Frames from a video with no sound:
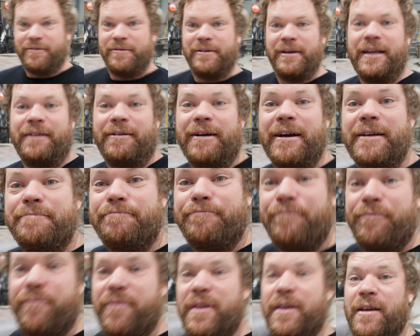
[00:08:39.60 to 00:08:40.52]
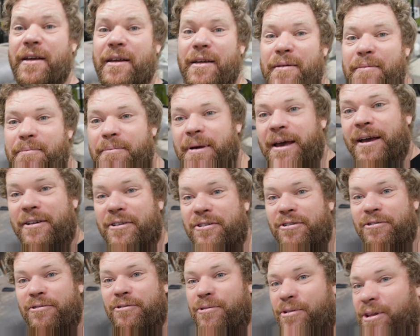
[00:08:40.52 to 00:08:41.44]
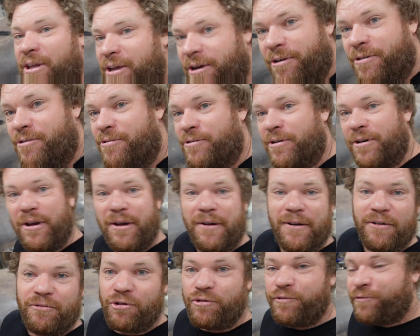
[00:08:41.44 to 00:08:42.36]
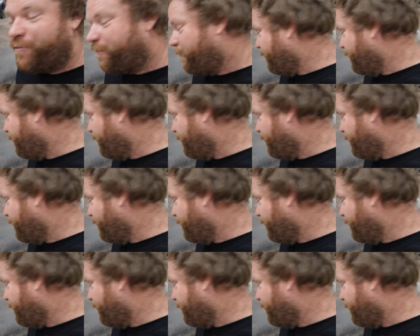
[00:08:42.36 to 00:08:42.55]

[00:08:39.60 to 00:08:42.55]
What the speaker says: anyway, back to the old roof